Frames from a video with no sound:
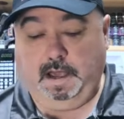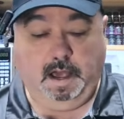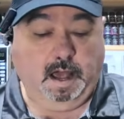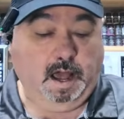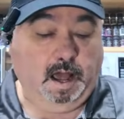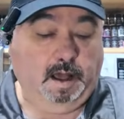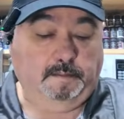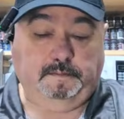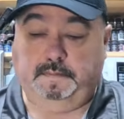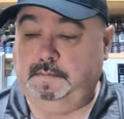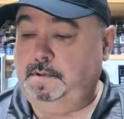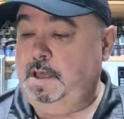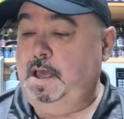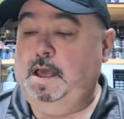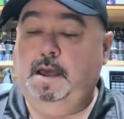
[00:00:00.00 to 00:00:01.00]

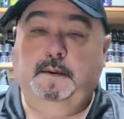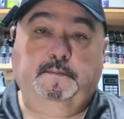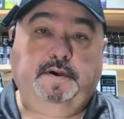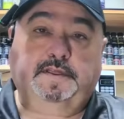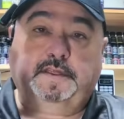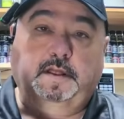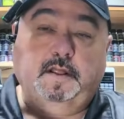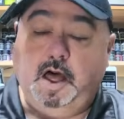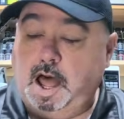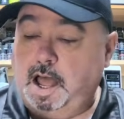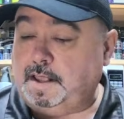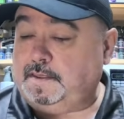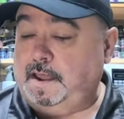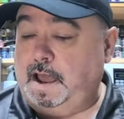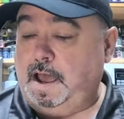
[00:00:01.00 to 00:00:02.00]
But the
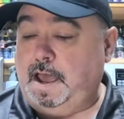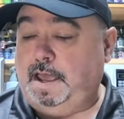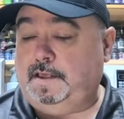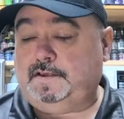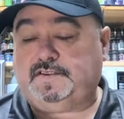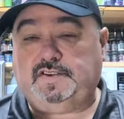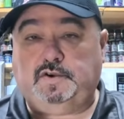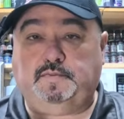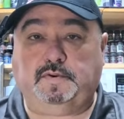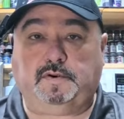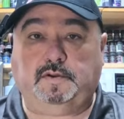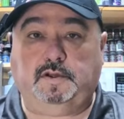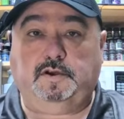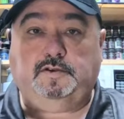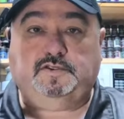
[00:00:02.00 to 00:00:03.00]
Loctite super
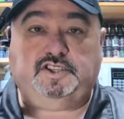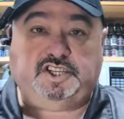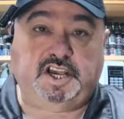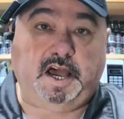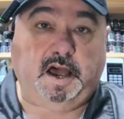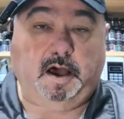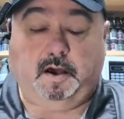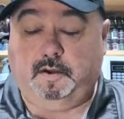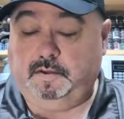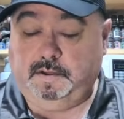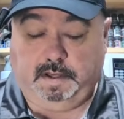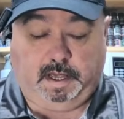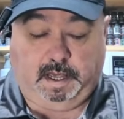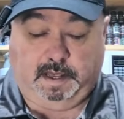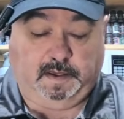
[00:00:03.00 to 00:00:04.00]
glue gel
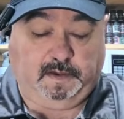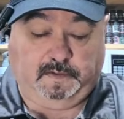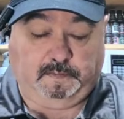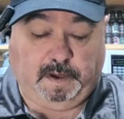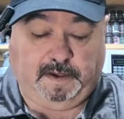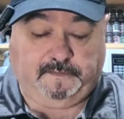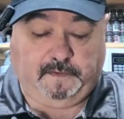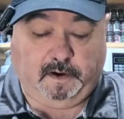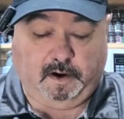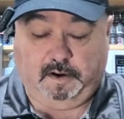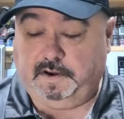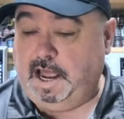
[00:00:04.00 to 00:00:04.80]
is by far,